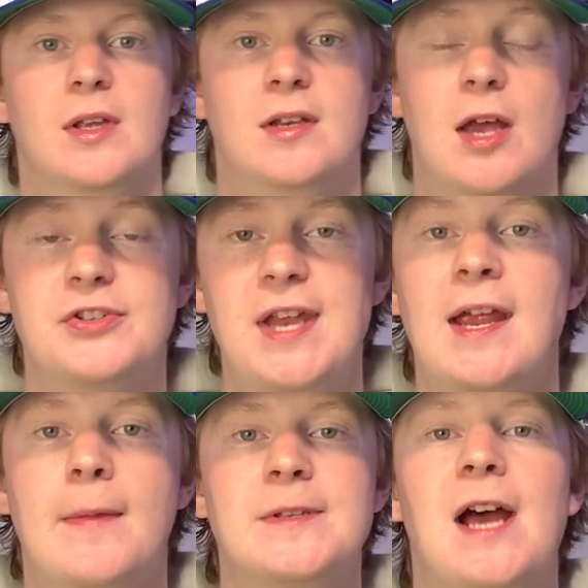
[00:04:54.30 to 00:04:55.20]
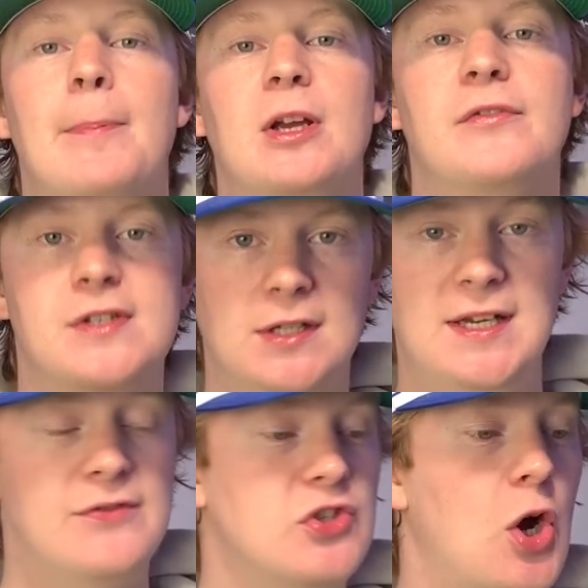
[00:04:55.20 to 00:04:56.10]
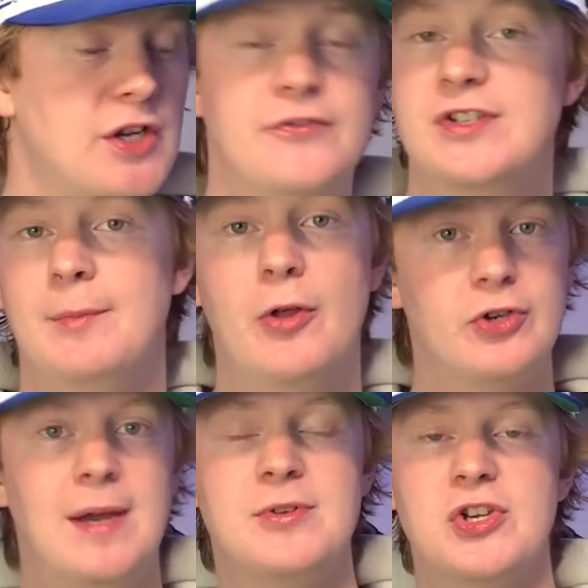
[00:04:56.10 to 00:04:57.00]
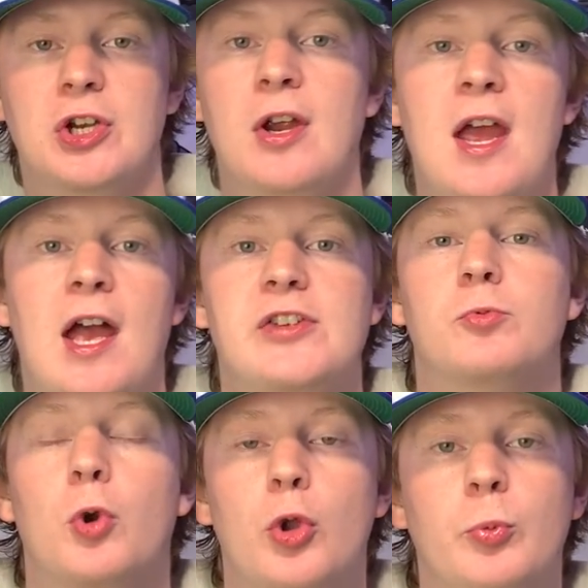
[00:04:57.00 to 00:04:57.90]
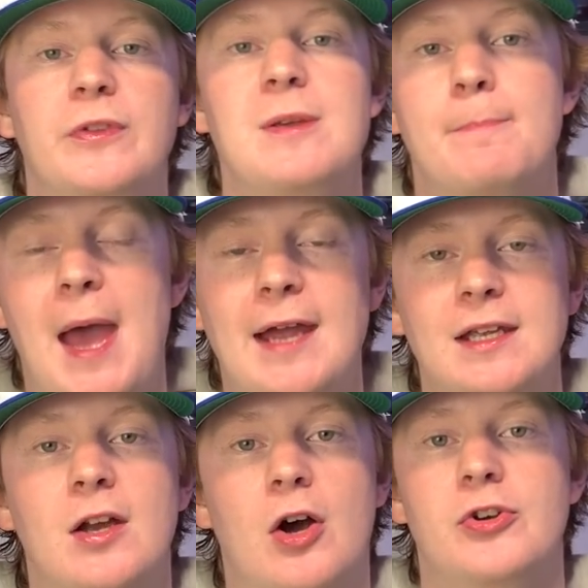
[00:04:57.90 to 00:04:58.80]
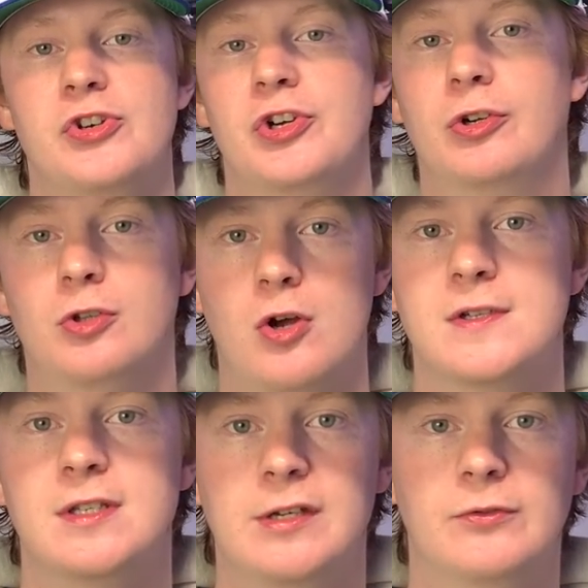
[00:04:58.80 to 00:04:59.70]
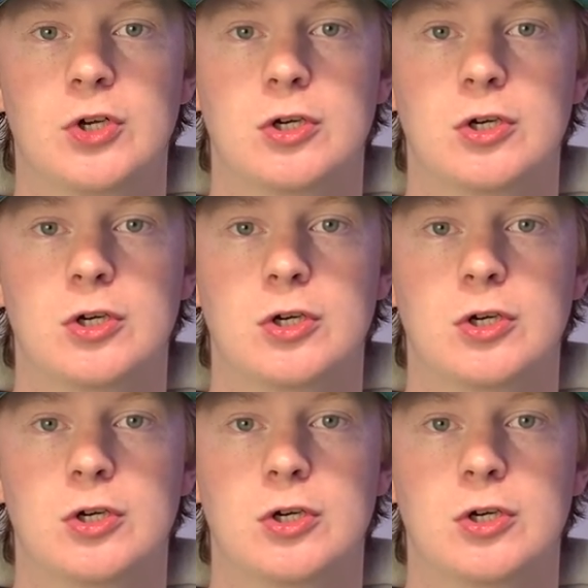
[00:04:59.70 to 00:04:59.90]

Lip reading: Now, staying on the topic of sleeves, Sauce for some other games this year has rolled with the baggy undershirt long sleeve look.